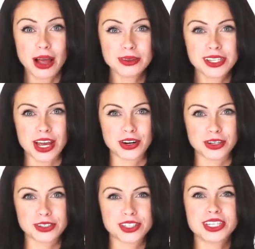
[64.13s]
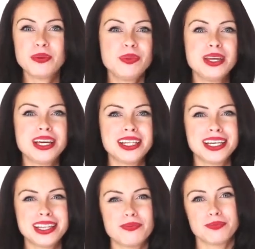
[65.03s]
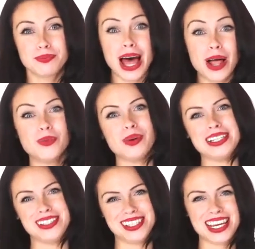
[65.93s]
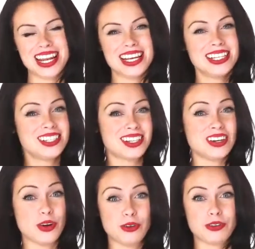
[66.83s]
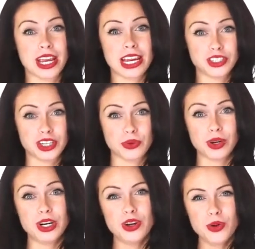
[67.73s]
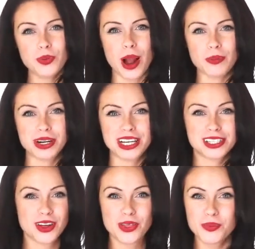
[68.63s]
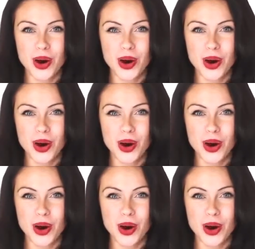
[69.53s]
house hunters, simply click the bell button to get instant notification when new property is on the